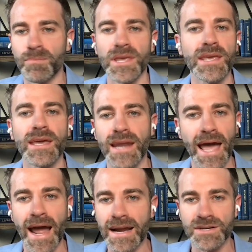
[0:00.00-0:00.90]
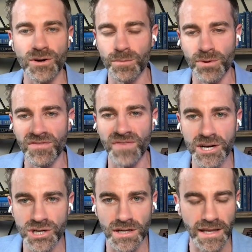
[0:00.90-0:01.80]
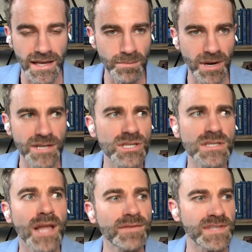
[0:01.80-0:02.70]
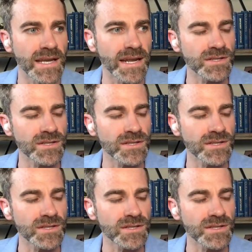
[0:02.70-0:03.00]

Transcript: be an actor professionally, but I just loved it.